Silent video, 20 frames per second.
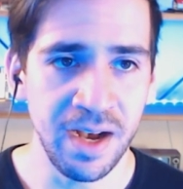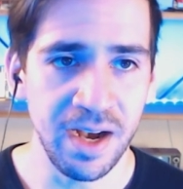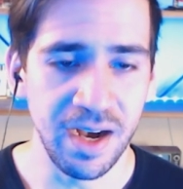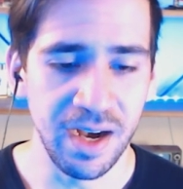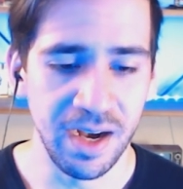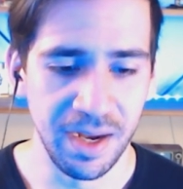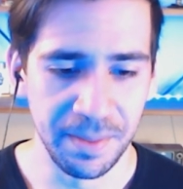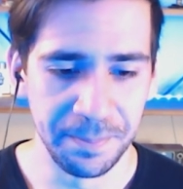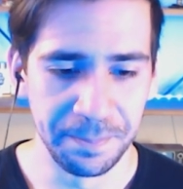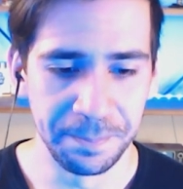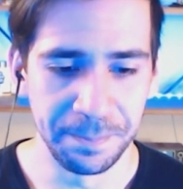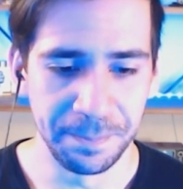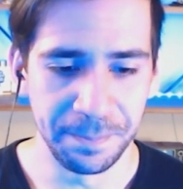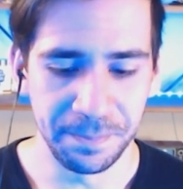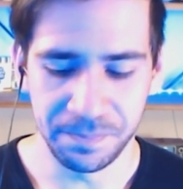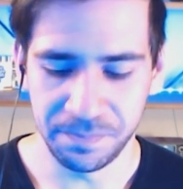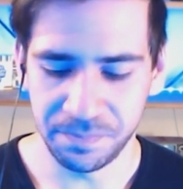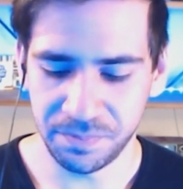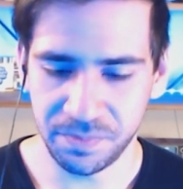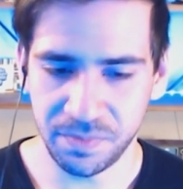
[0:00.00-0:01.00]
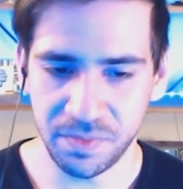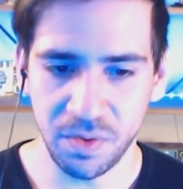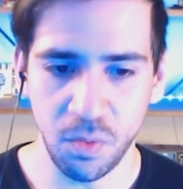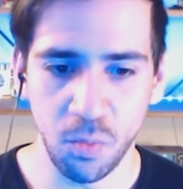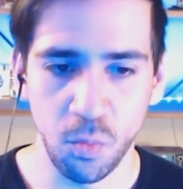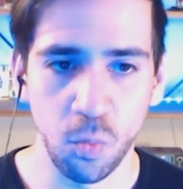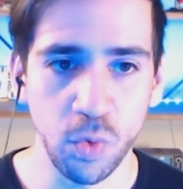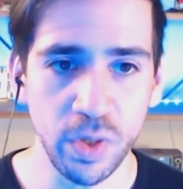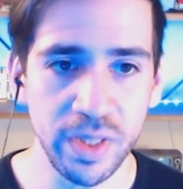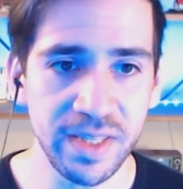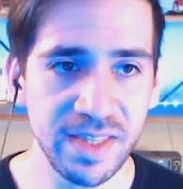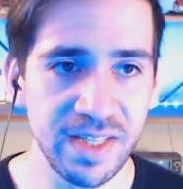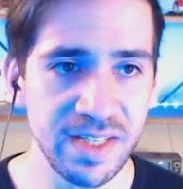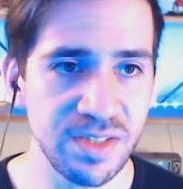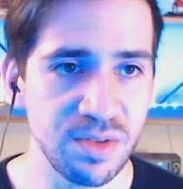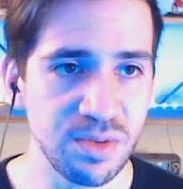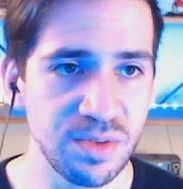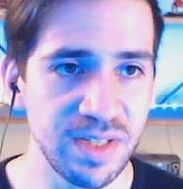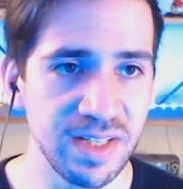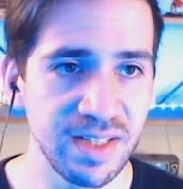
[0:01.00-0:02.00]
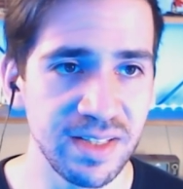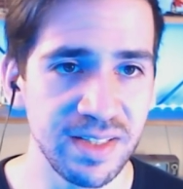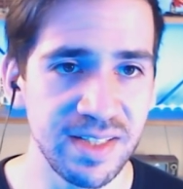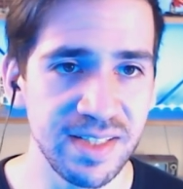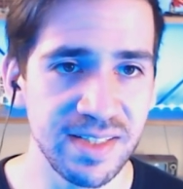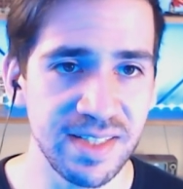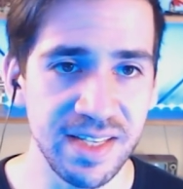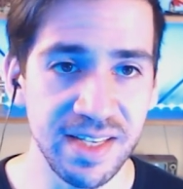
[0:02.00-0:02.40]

Um, one of these utilities